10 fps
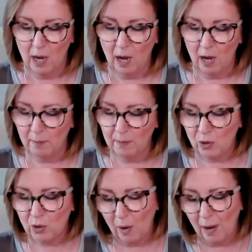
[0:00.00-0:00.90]
Um,
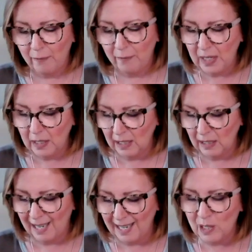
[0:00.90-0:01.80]
so I'm feeling
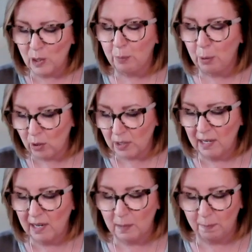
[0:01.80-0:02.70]
like this
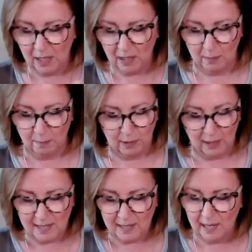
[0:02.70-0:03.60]
person has been
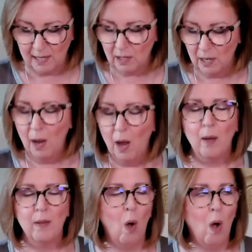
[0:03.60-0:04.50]
complacent
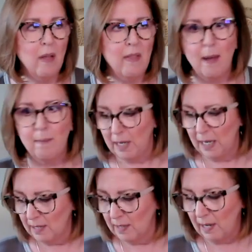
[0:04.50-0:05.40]
and all that
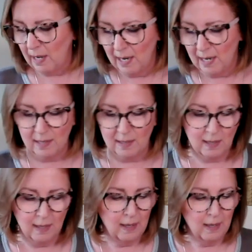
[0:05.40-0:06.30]
means
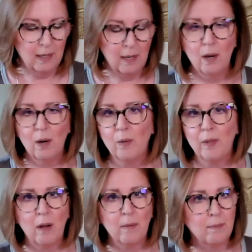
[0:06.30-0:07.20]
is, you know,
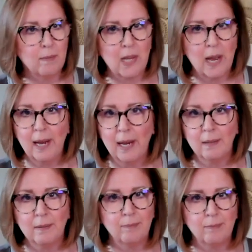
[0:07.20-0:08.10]
the
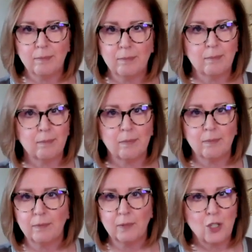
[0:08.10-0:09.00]
saying,
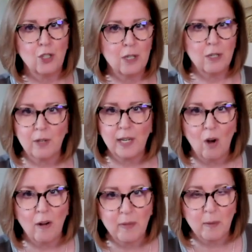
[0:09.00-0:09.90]
"Shizzer, get
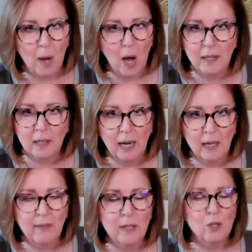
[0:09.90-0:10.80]
off the pot
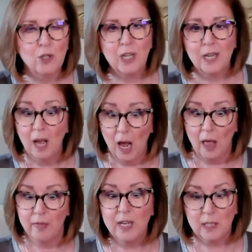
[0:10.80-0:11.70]
kind of energy.
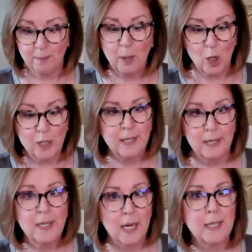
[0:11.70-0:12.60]
This
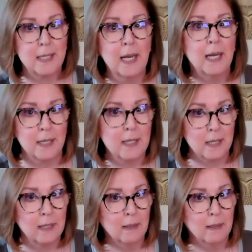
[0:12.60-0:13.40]
person doesn't